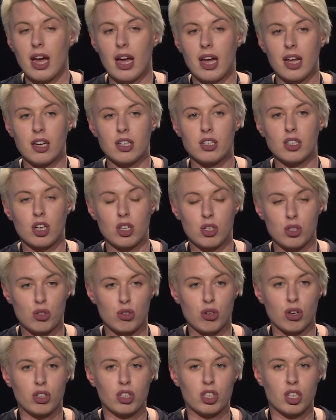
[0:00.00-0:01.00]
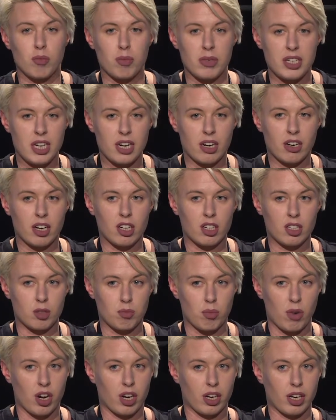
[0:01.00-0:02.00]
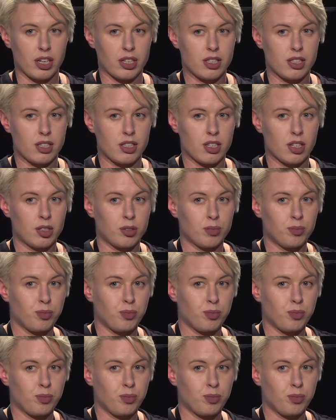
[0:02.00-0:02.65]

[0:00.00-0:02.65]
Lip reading: and construction materials markets.